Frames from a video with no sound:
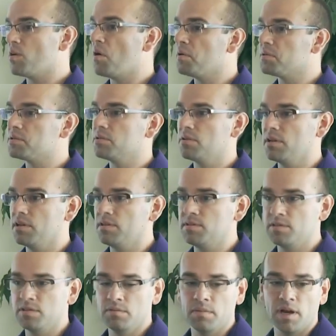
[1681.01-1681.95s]
also going to
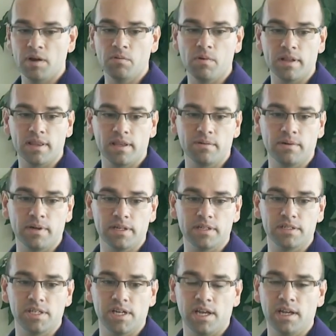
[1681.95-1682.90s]
zoom out what they want
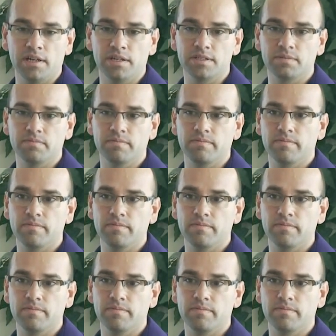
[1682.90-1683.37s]
to change.